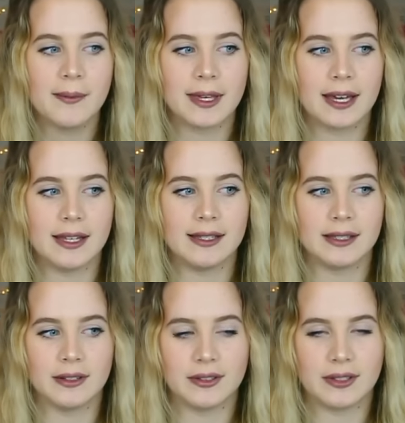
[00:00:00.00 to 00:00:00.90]

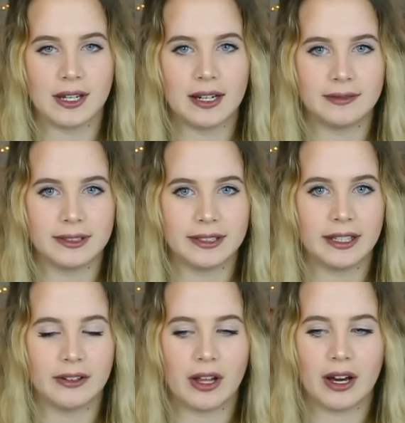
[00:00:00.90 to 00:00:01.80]
because there's not
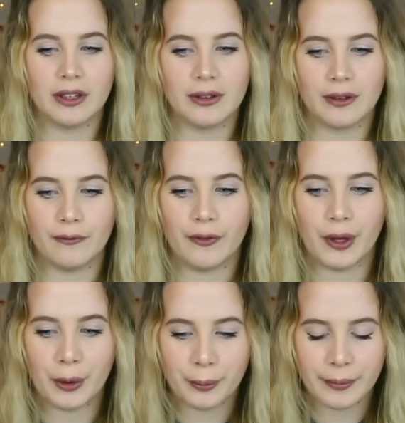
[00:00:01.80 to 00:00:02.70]
really a lot you can
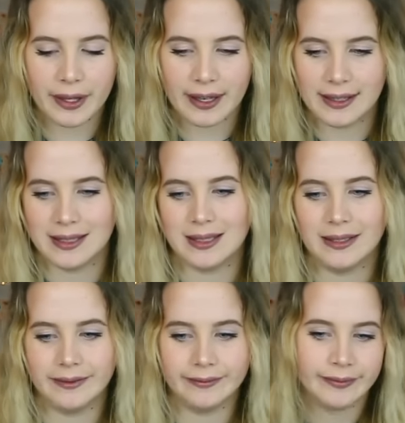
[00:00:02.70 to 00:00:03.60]
film because,
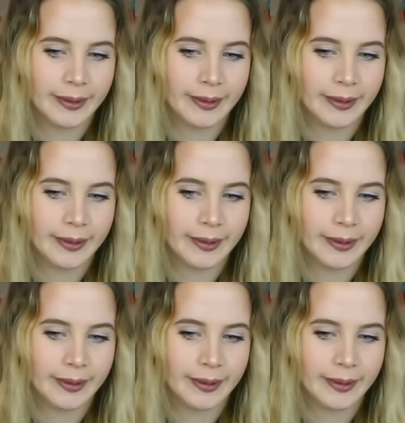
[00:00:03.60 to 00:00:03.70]
like,